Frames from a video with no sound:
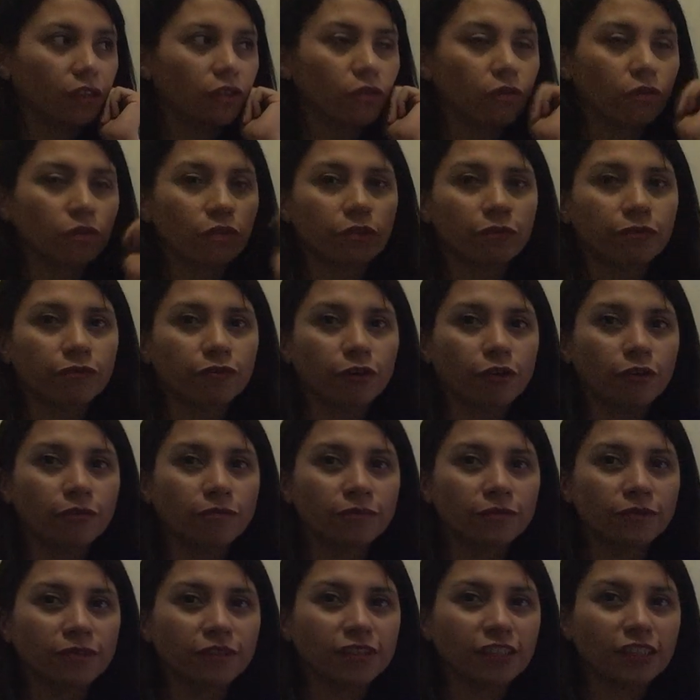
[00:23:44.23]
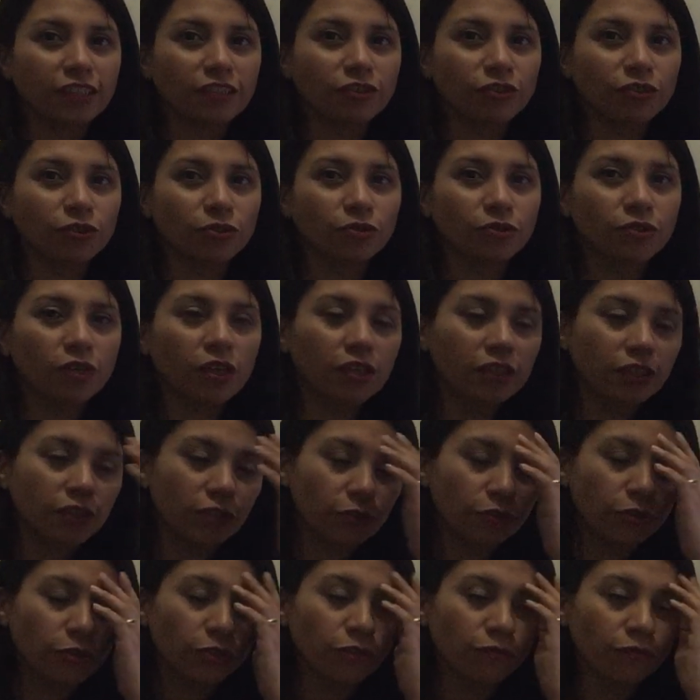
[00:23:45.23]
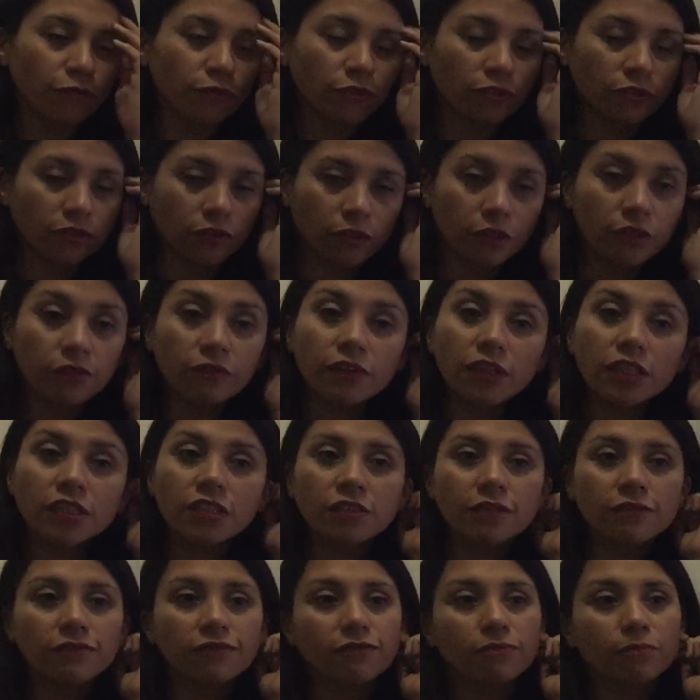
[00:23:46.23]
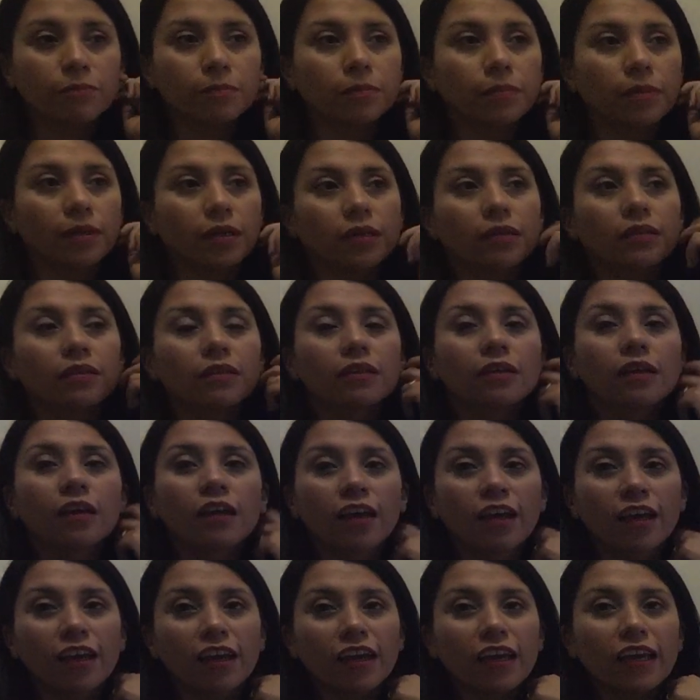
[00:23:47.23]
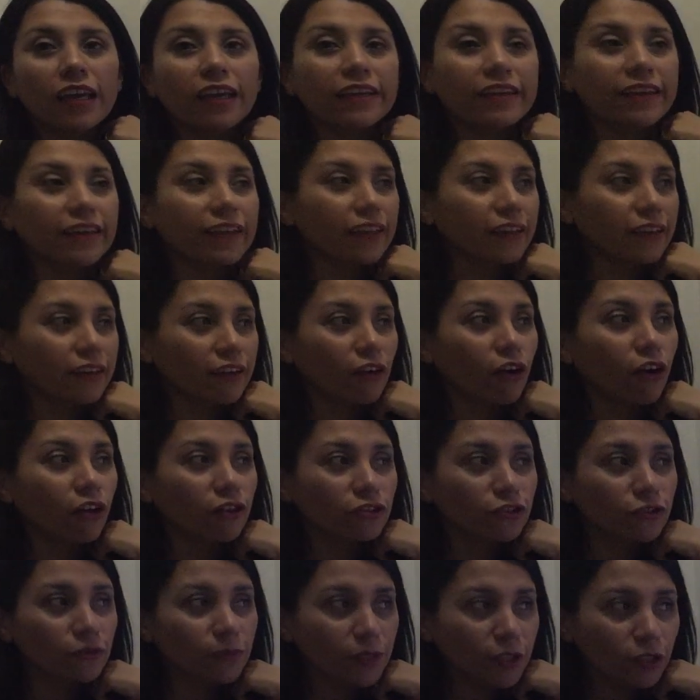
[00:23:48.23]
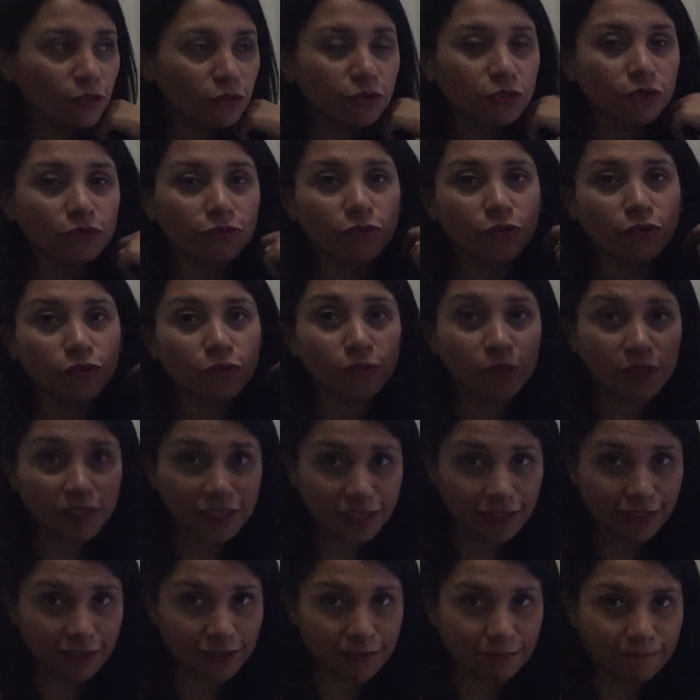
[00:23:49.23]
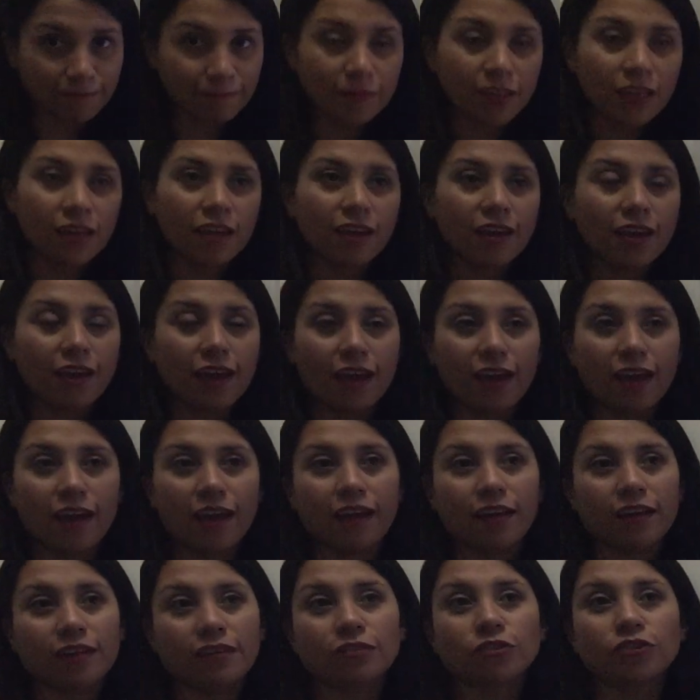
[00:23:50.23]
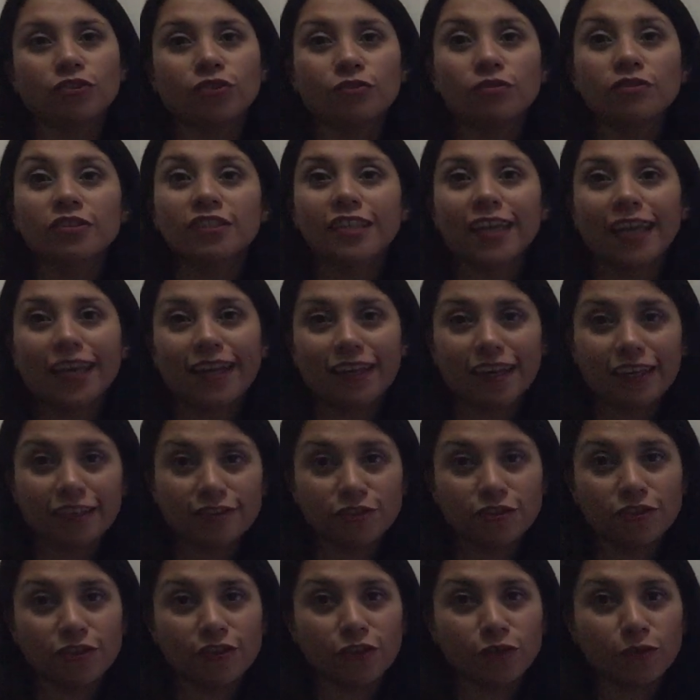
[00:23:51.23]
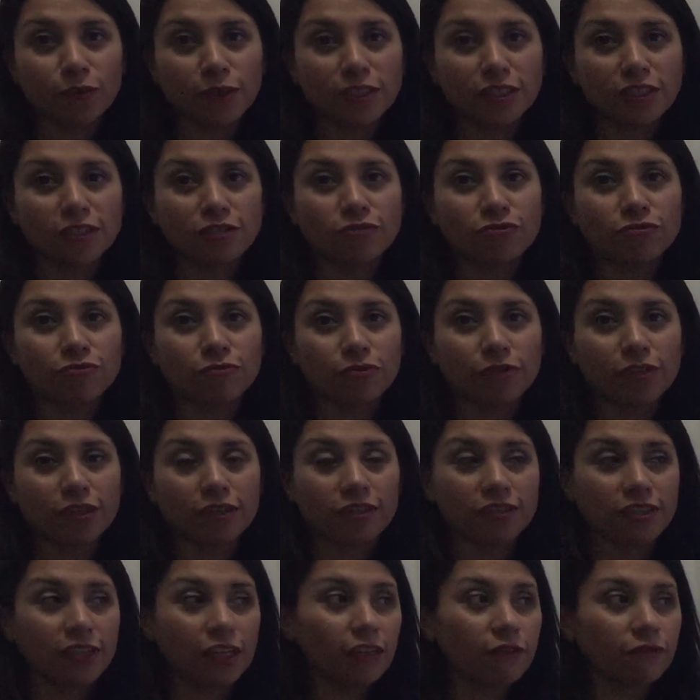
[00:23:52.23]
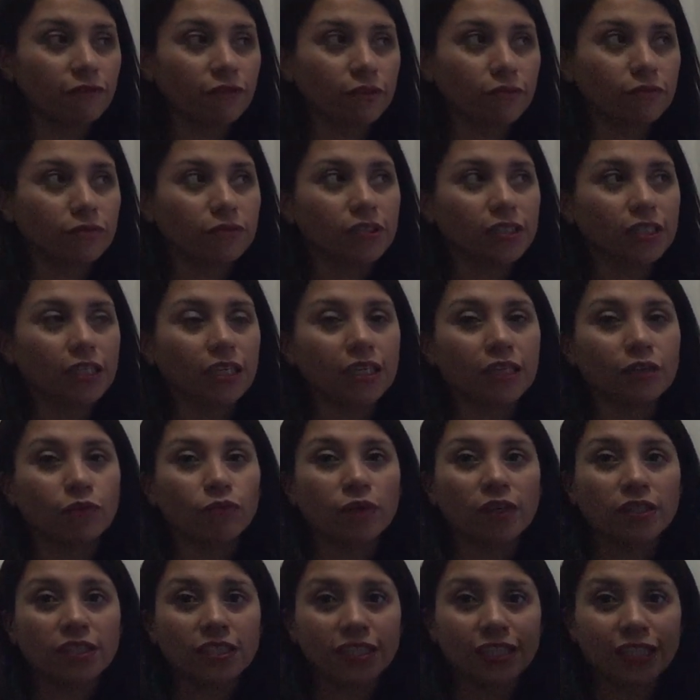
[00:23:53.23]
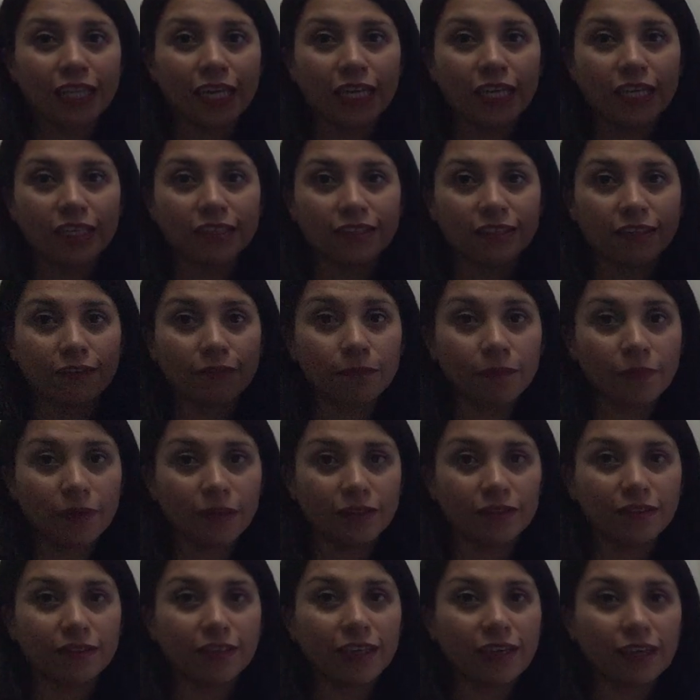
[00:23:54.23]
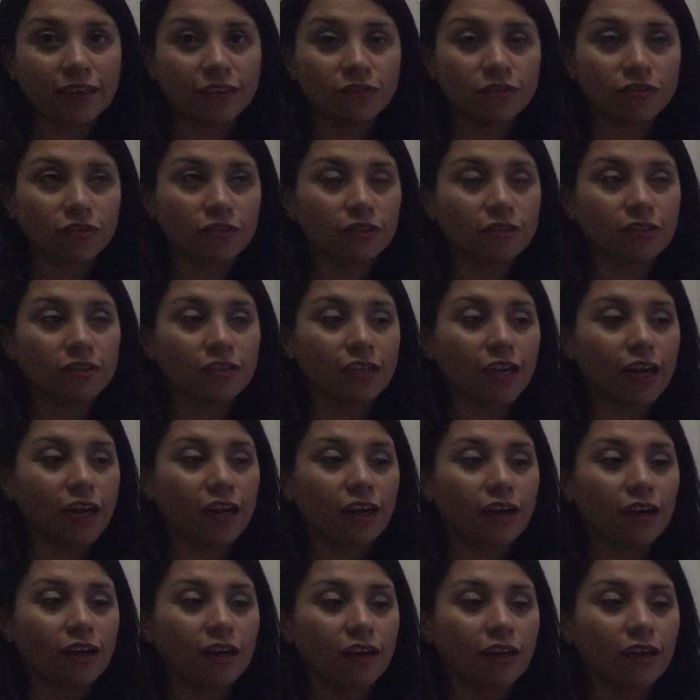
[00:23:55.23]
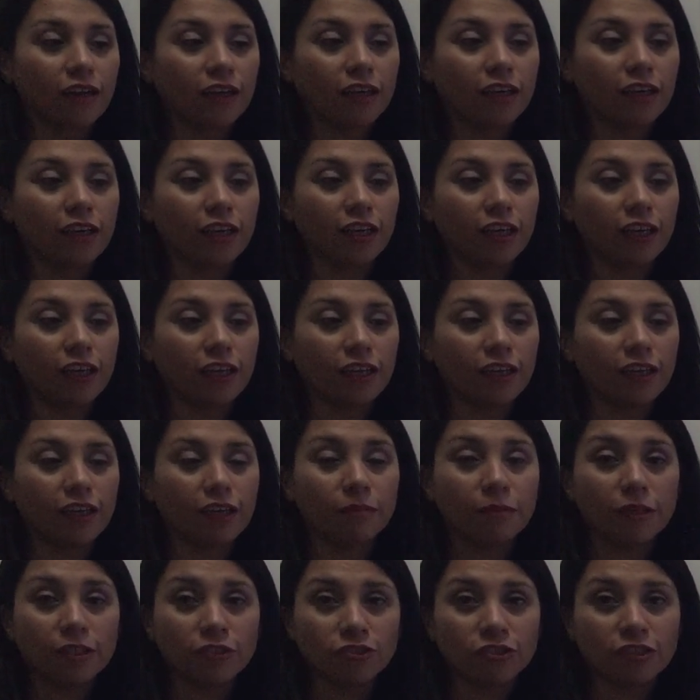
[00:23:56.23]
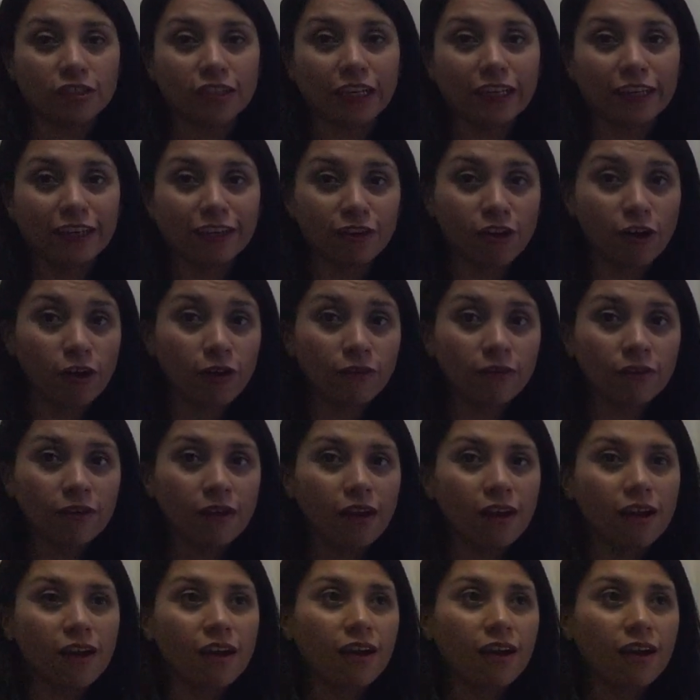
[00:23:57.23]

Google Forms is usually used for surveys, but it can also be used for quizzes. And students can answer the quizzes through their cell phones. And once they submit the answers, I immediately know